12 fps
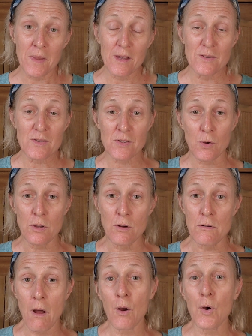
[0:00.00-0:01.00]
So you're
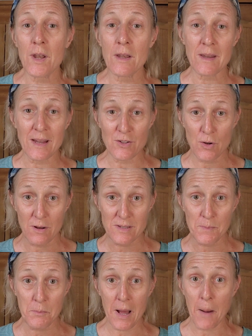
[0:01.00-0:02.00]
not going to need to
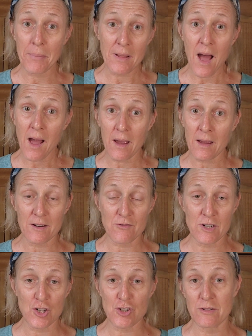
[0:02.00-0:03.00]
apply a
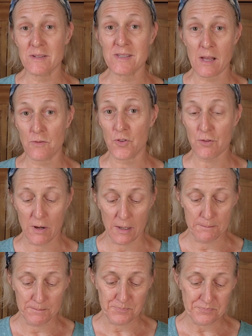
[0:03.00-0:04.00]
traditional sunscreen.
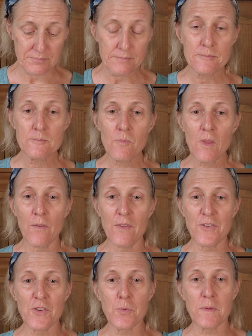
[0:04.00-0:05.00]

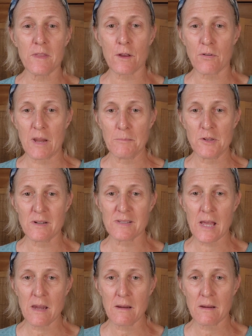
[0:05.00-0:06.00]
This is what the cream looks
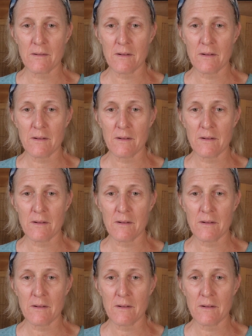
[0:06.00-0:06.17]
like,